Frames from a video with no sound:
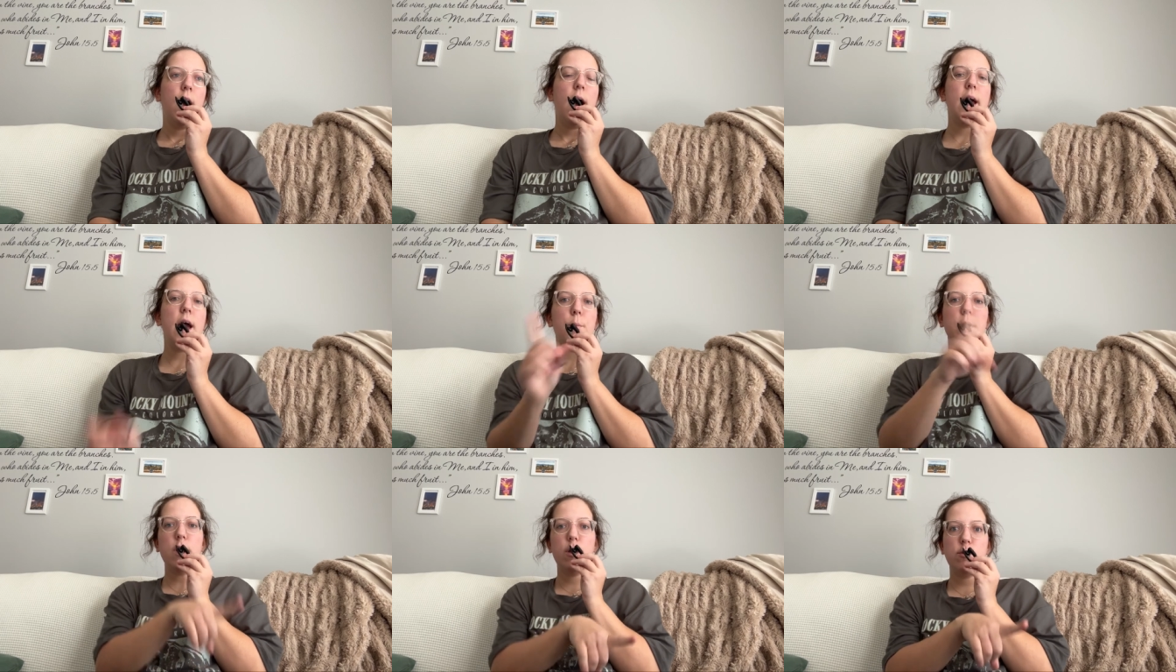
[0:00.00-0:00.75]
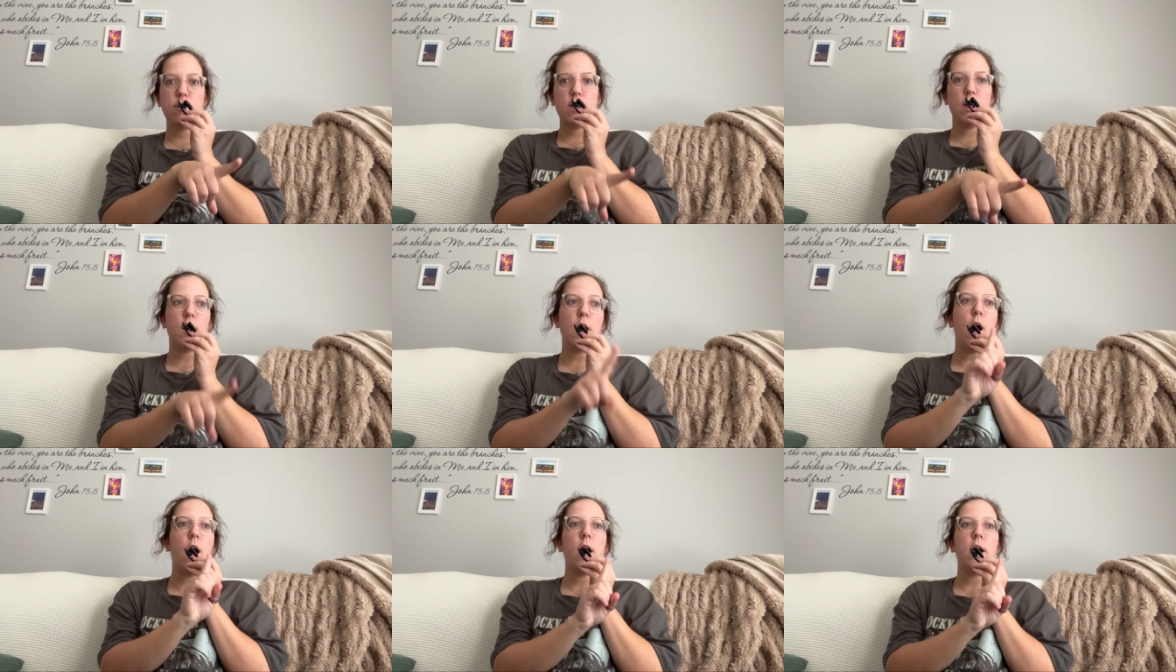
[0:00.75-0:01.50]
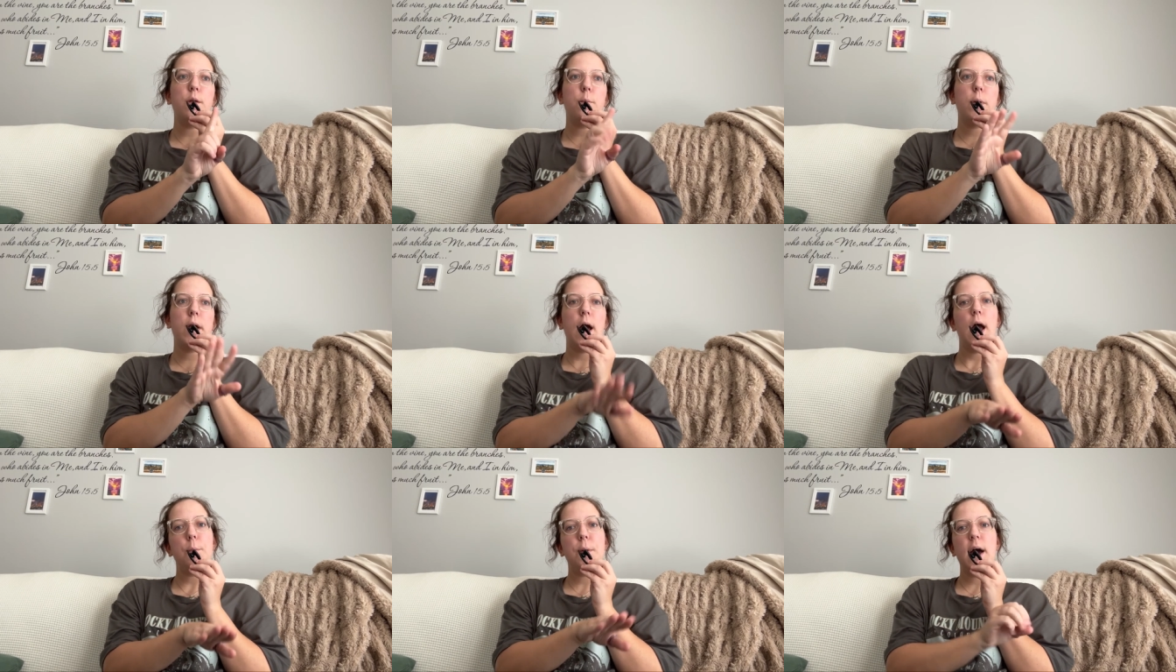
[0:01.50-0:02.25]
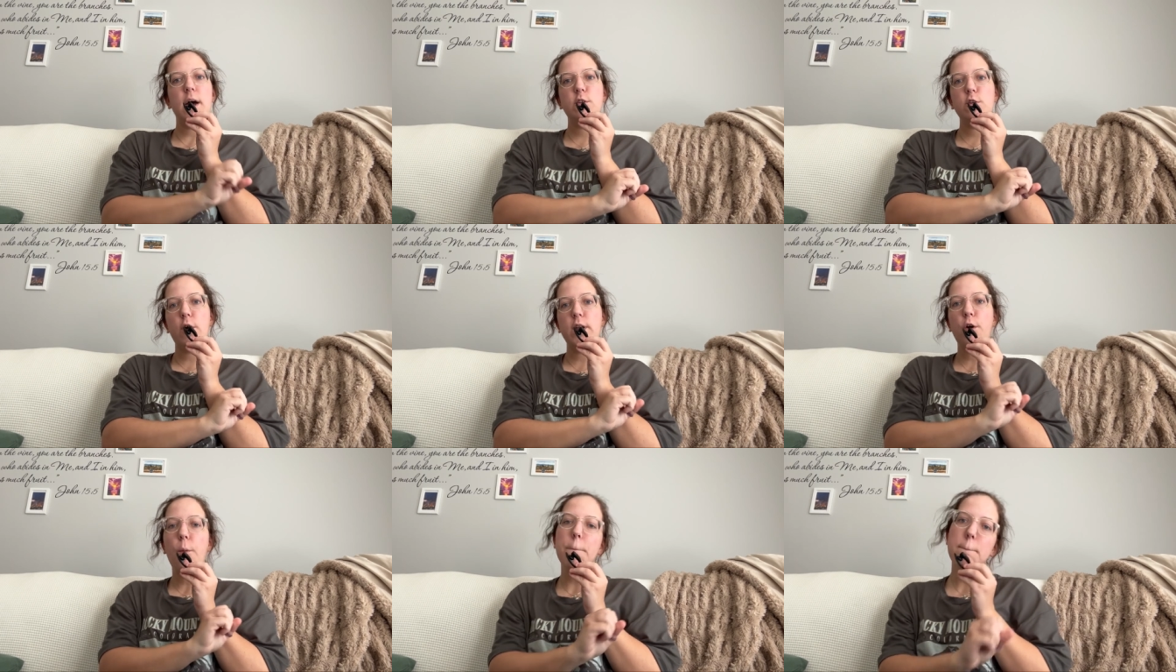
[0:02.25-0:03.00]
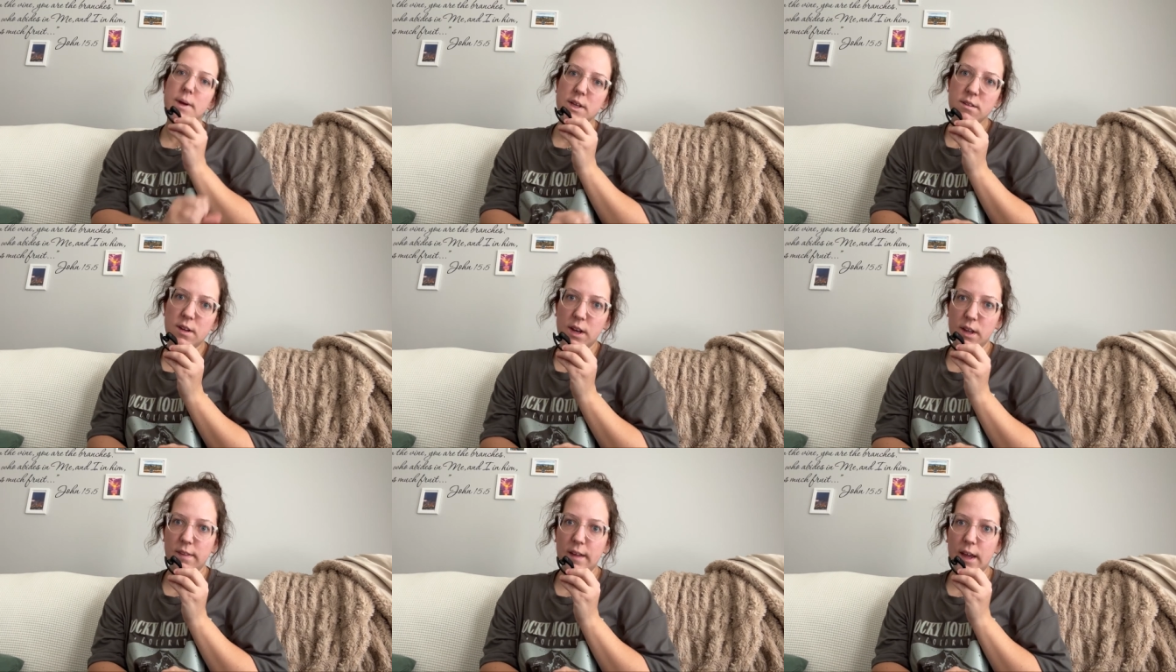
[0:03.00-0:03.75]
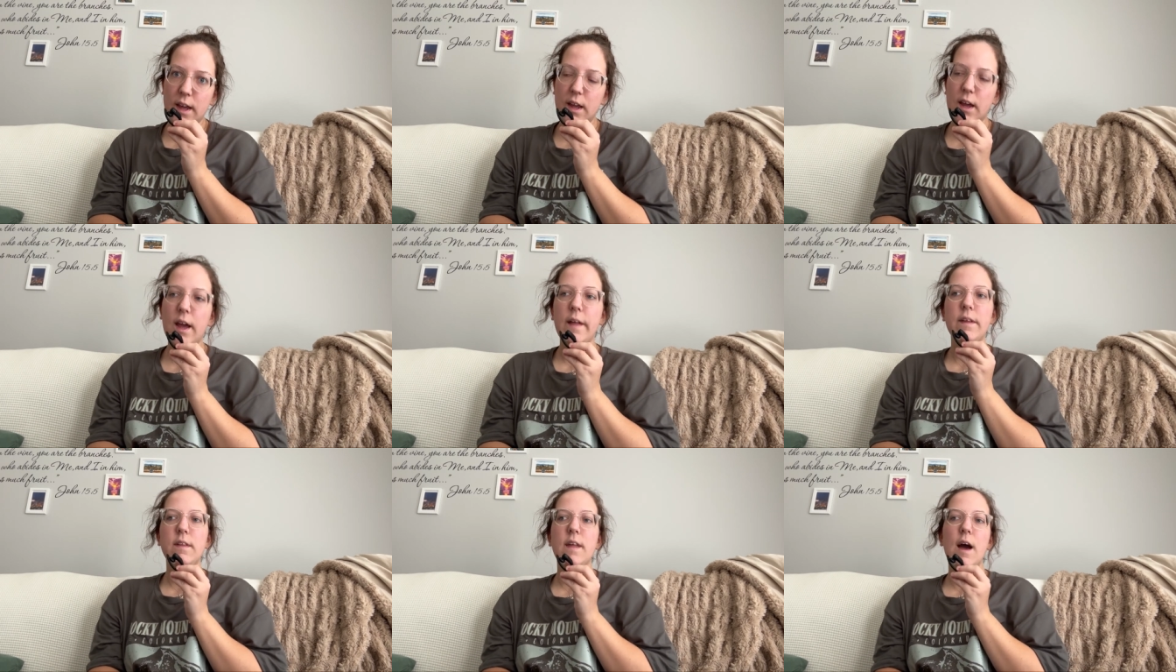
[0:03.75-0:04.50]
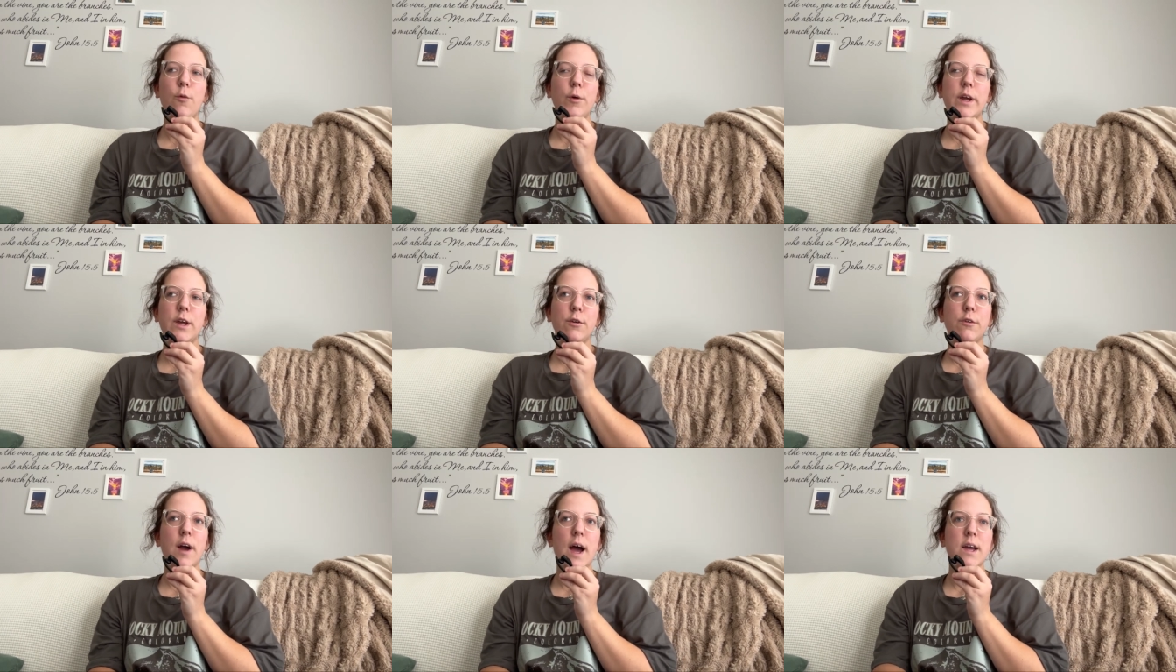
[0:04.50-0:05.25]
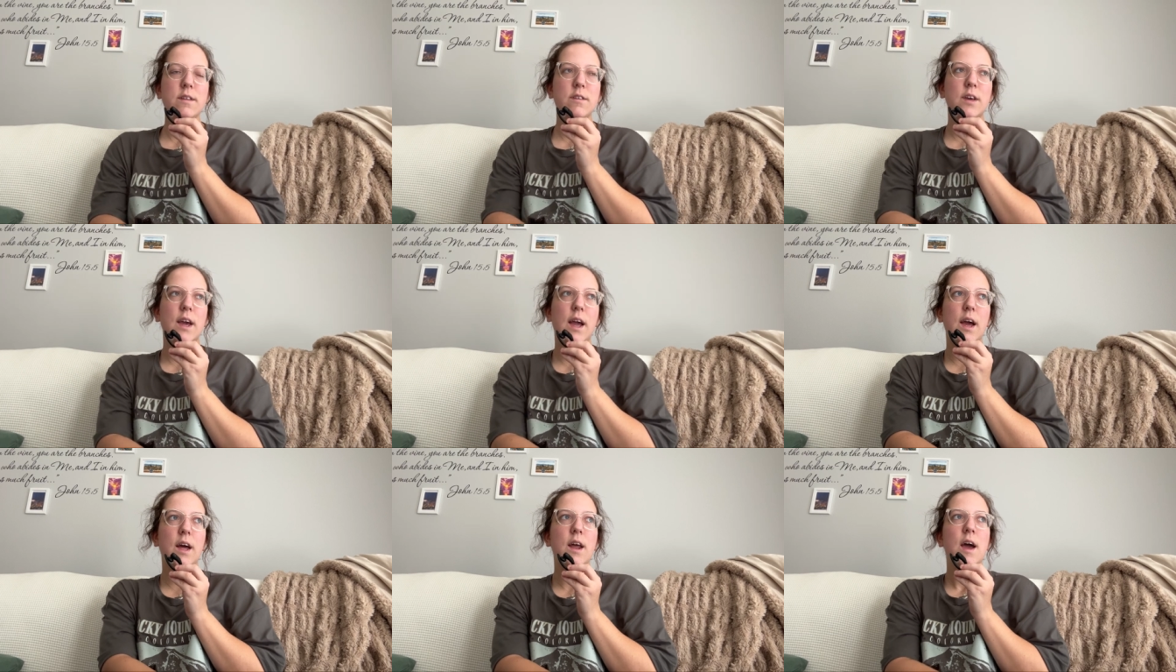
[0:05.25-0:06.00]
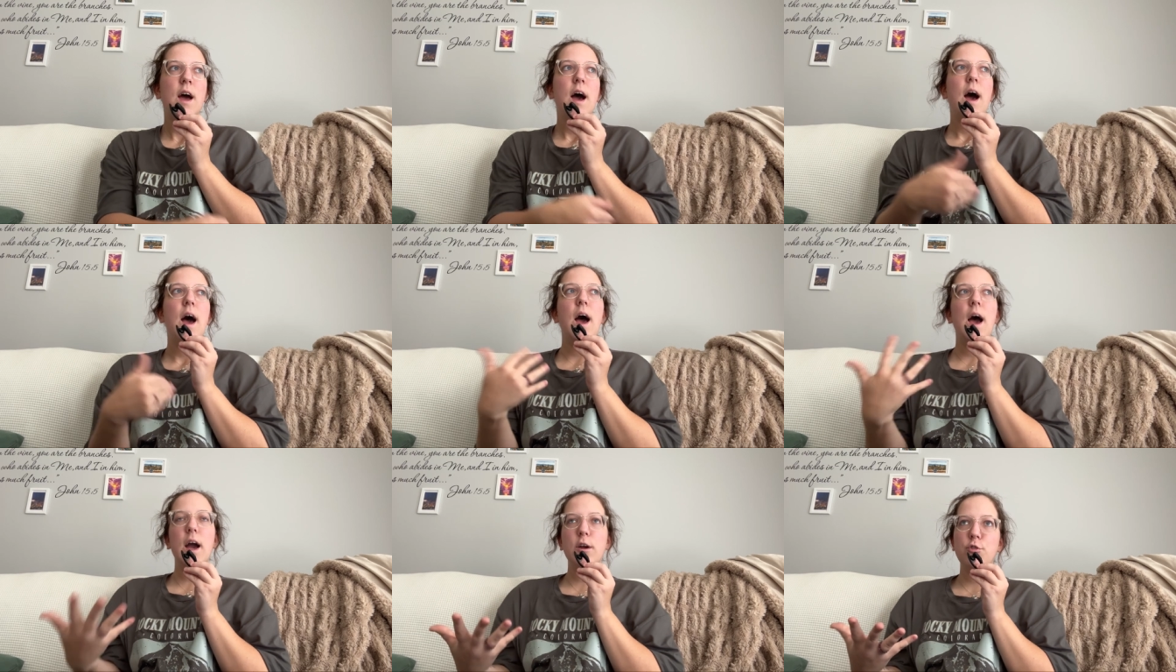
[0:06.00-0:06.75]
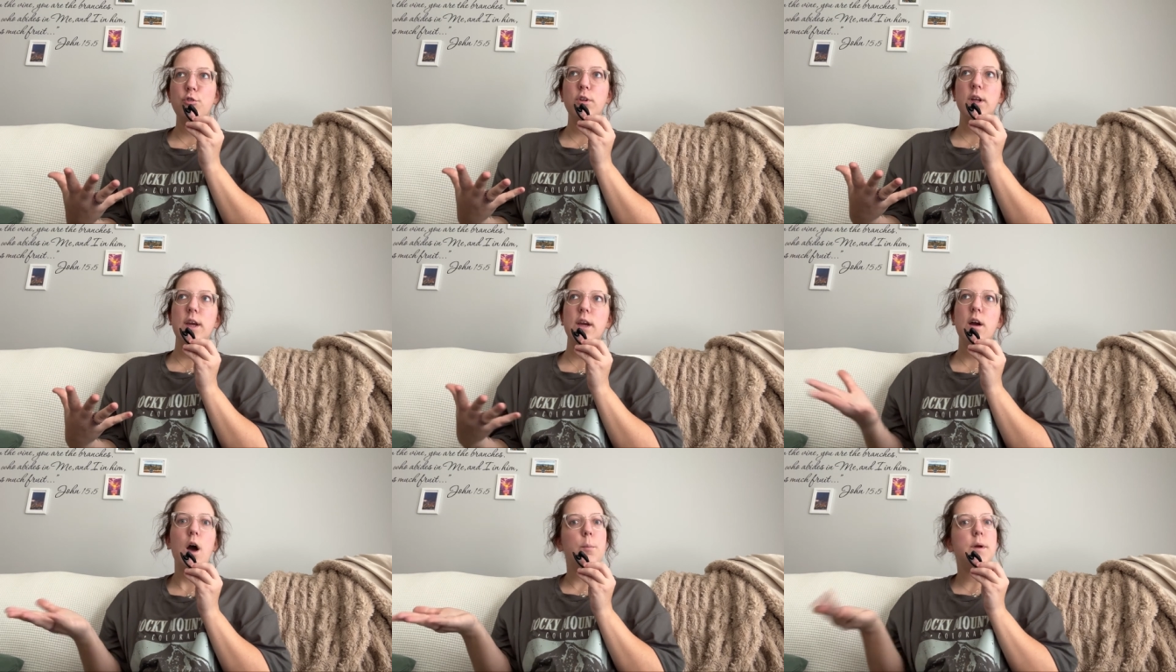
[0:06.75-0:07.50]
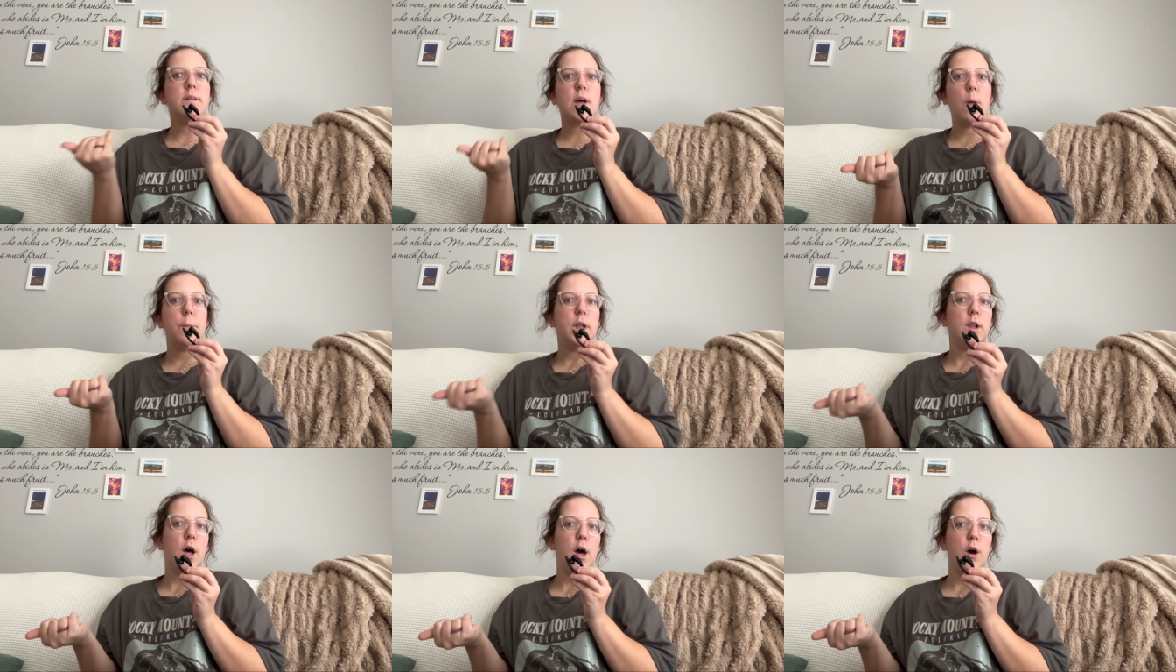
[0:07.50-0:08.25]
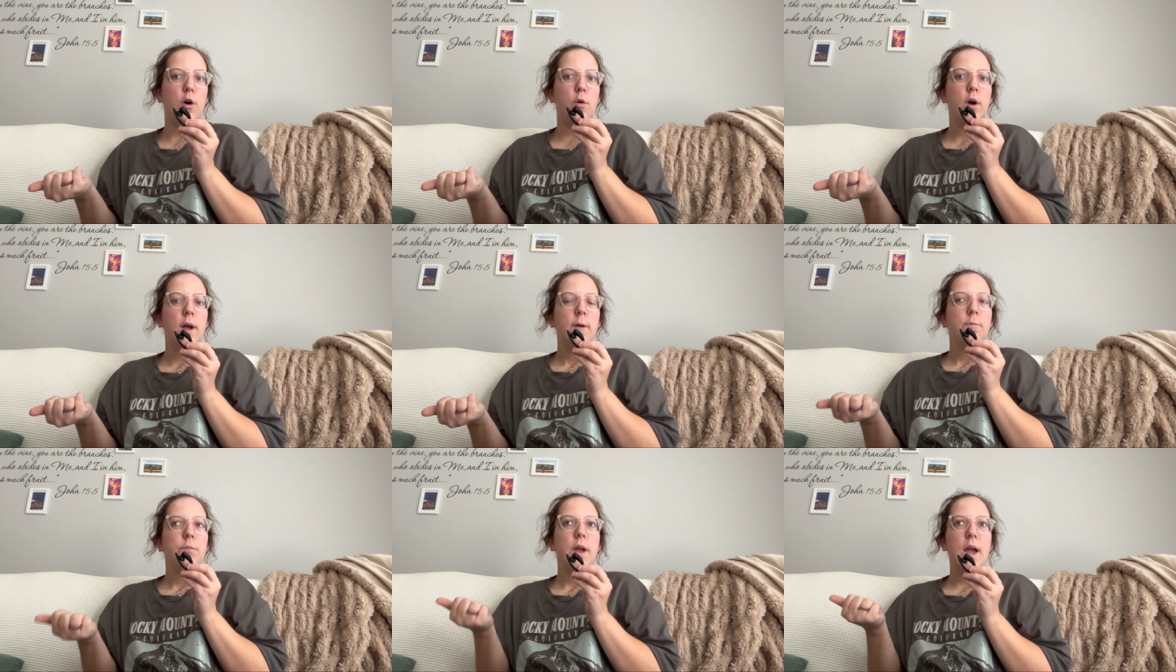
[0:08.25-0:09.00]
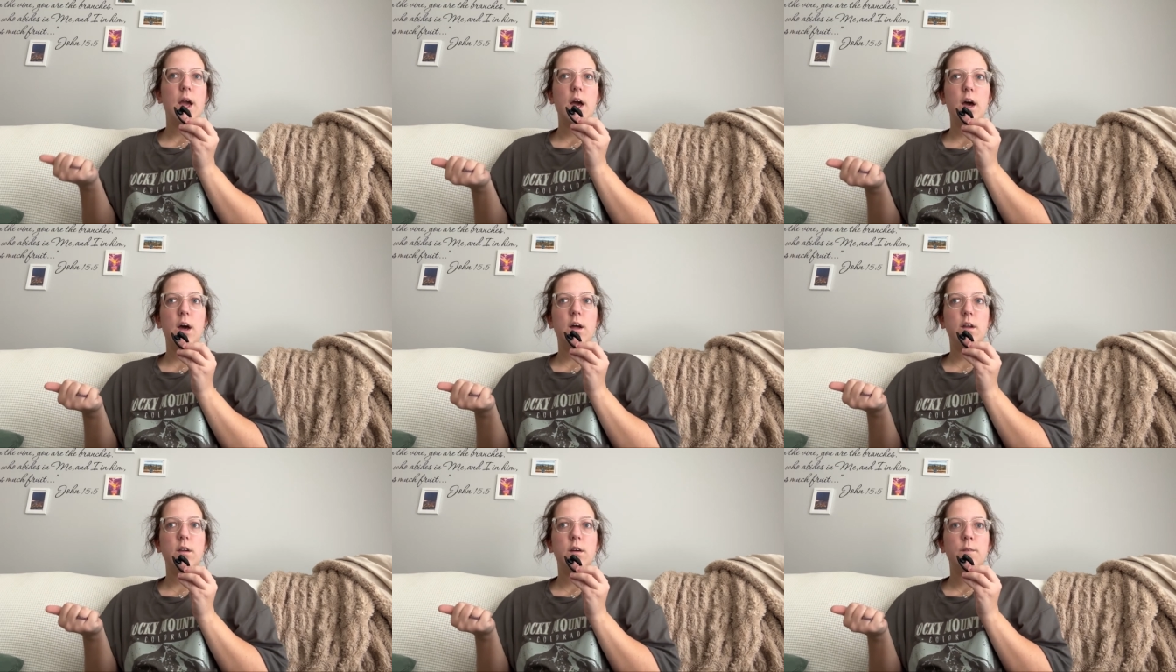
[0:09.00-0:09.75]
I have my notes here on my iPad so I don't miss anything, and then that way you guys can actually comment down below and